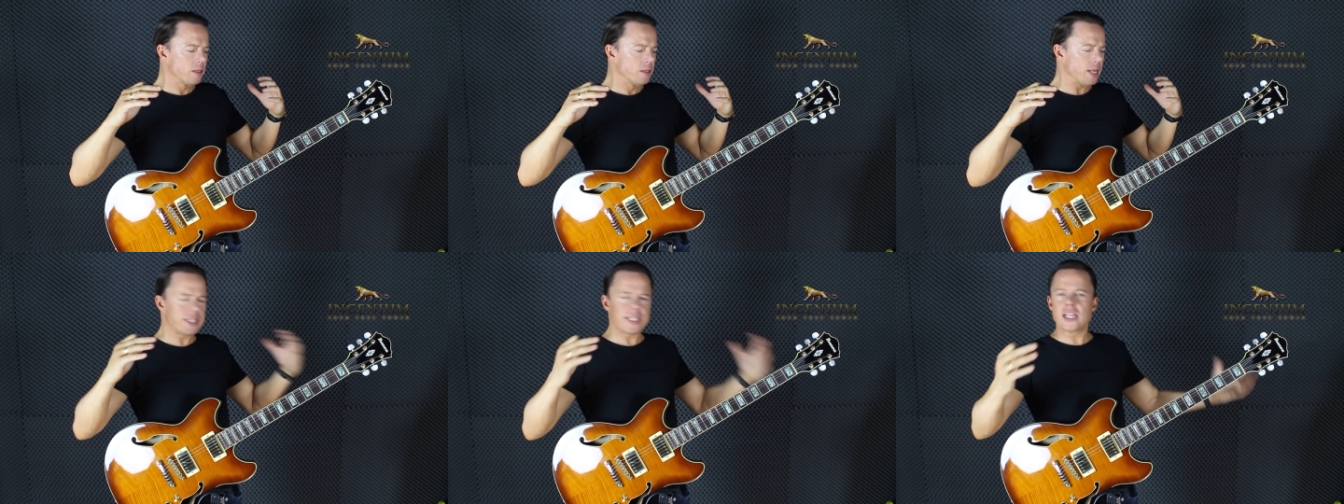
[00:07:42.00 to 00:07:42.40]

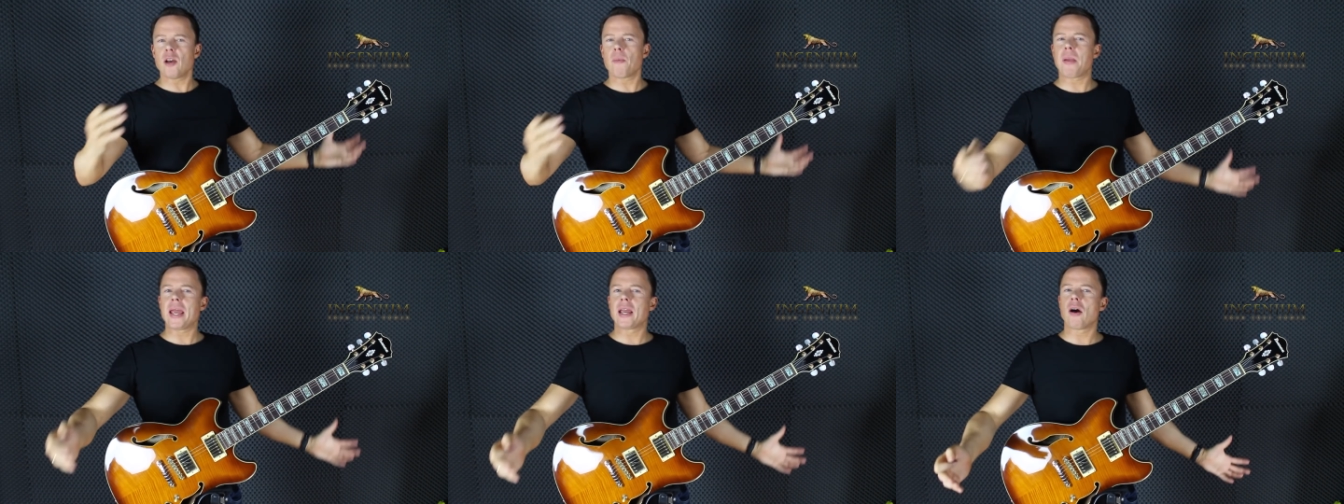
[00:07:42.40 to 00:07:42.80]
let's say
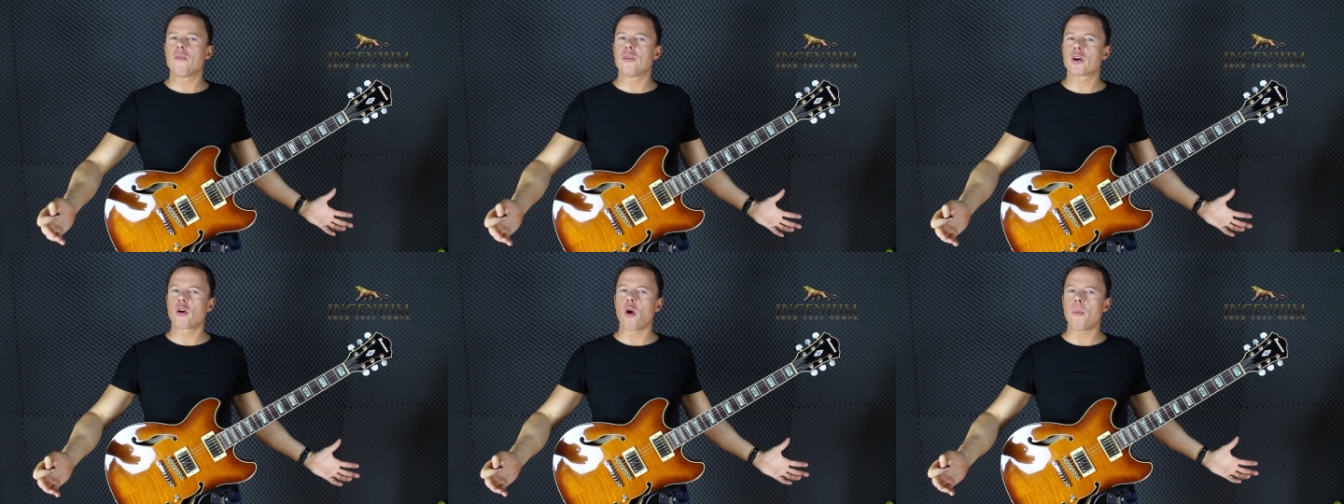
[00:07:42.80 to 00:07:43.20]
you're playing
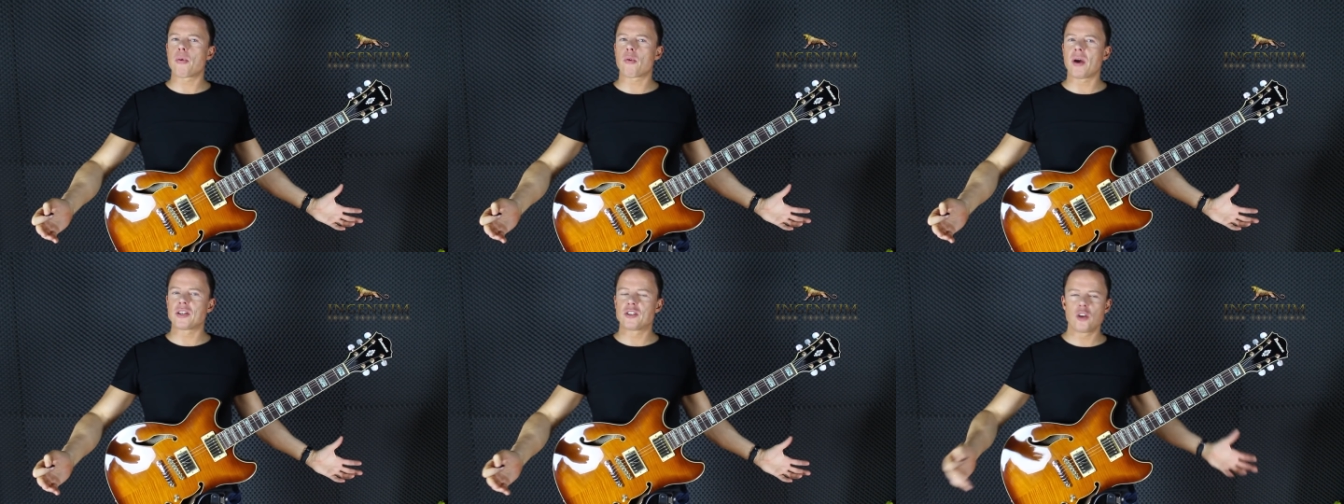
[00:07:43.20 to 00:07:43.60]
over a chord
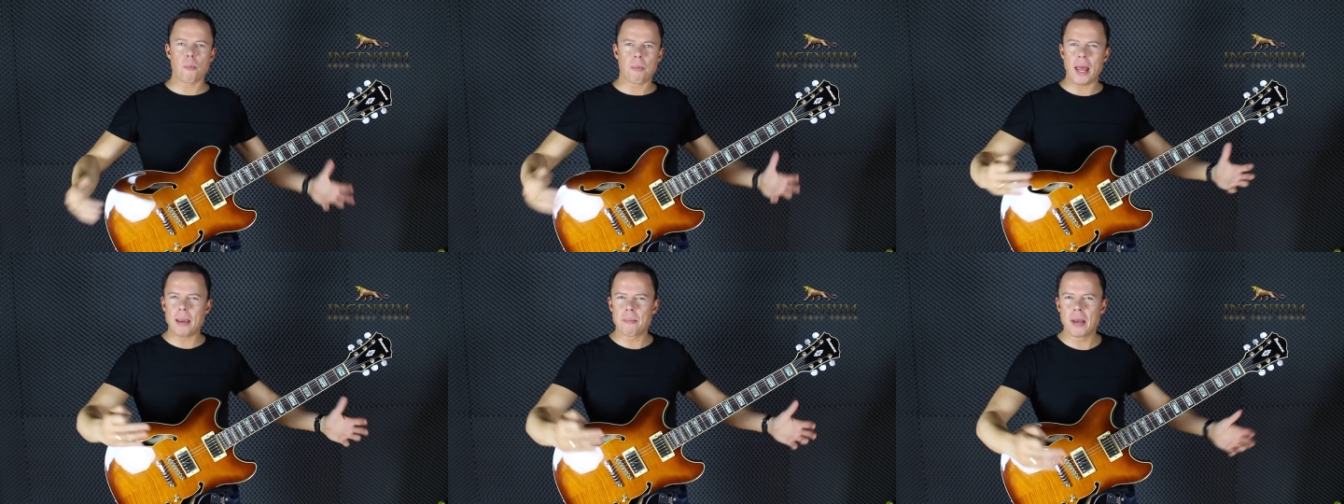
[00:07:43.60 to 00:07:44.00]
progression, you're
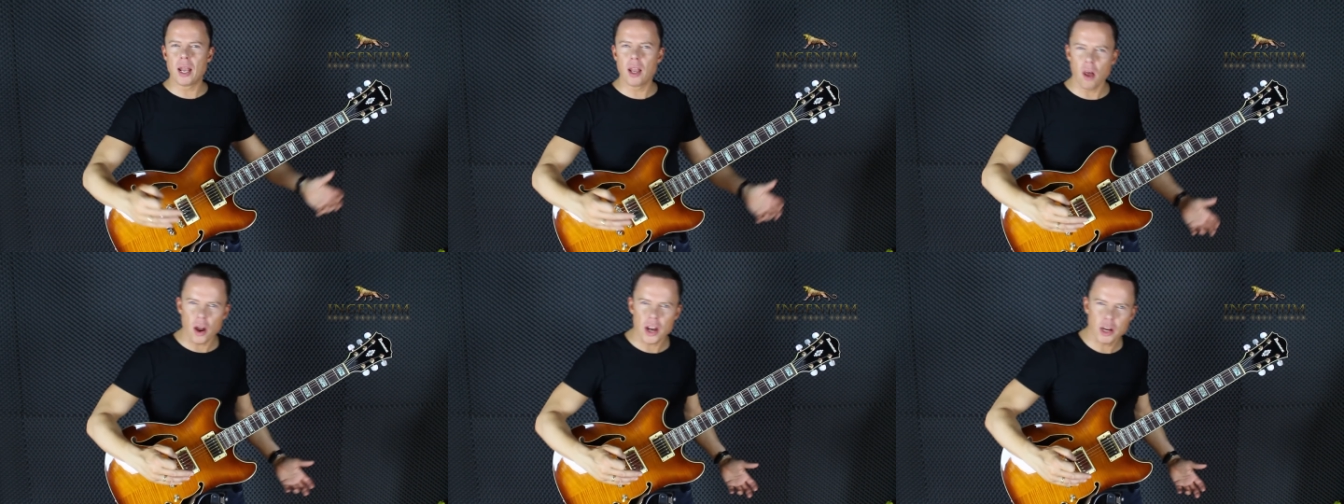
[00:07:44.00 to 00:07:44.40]
playing
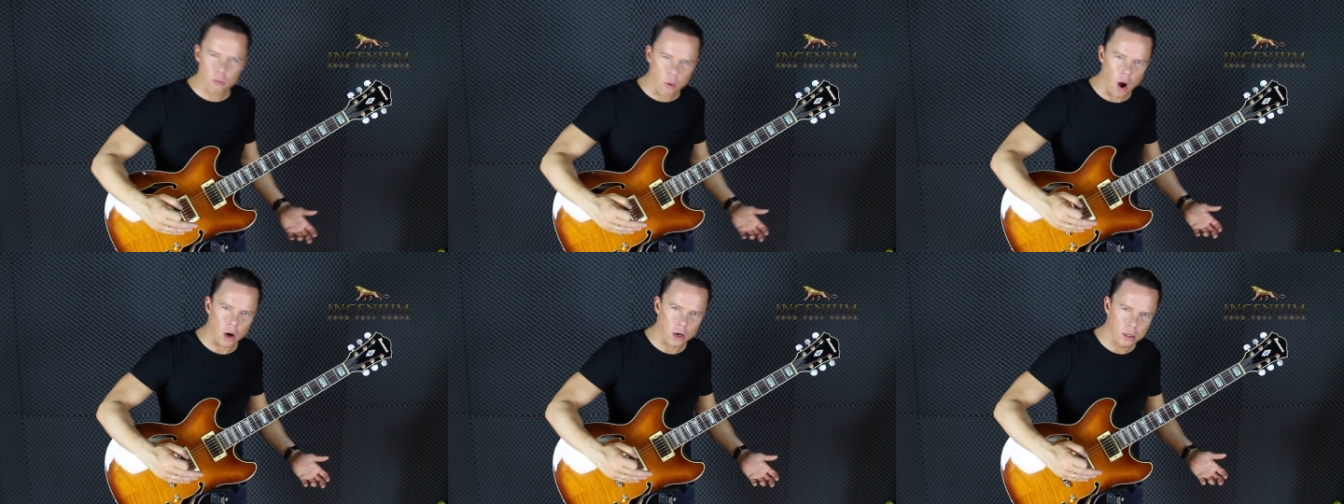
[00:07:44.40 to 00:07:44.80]
melodic
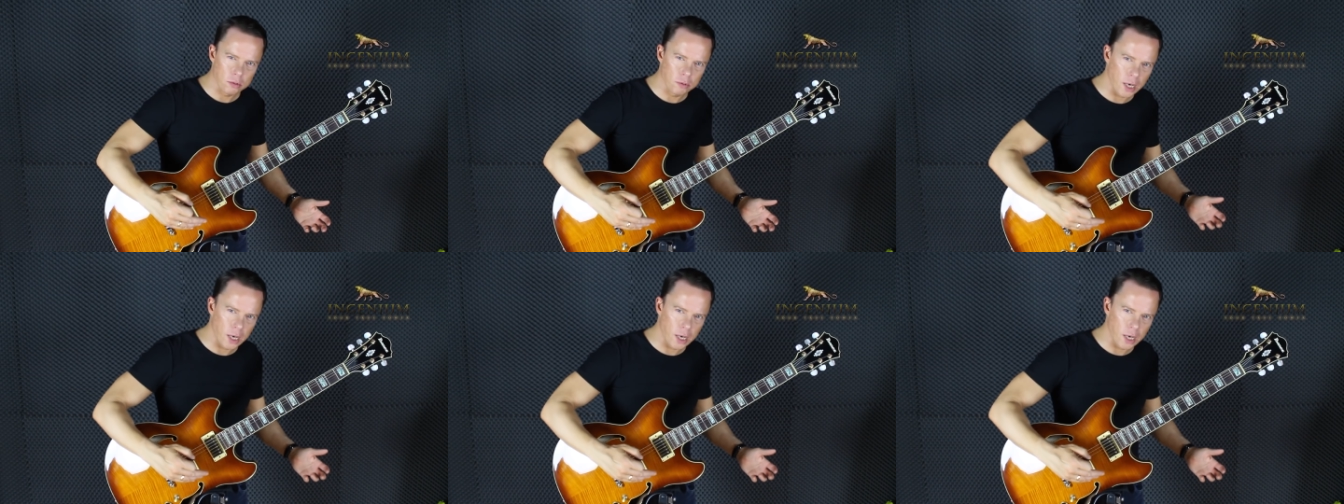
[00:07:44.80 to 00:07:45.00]
rock,